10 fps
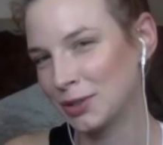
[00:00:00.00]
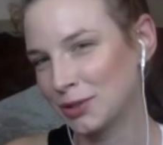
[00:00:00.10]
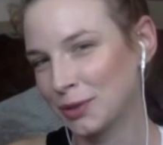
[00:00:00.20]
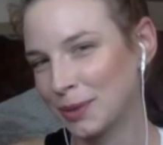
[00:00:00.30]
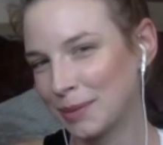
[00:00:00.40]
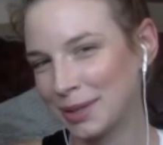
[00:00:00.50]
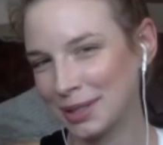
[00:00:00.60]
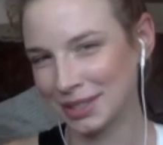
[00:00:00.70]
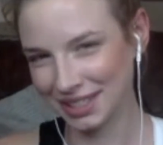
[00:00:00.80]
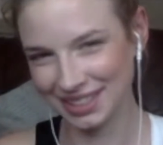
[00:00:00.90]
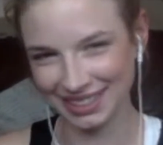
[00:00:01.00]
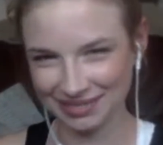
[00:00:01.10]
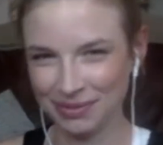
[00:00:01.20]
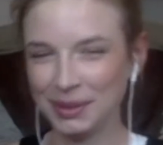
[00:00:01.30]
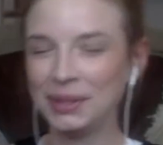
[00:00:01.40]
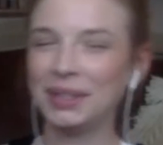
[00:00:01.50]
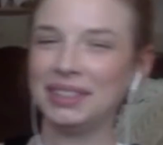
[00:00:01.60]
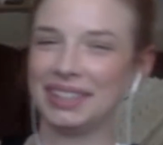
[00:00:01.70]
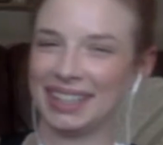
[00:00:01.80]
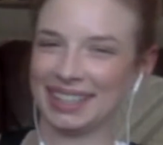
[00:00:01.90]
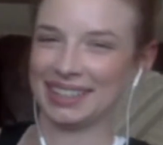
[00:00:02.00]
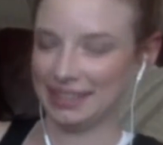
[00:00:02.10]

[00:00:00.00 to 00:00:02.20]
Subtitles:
for one person. Like,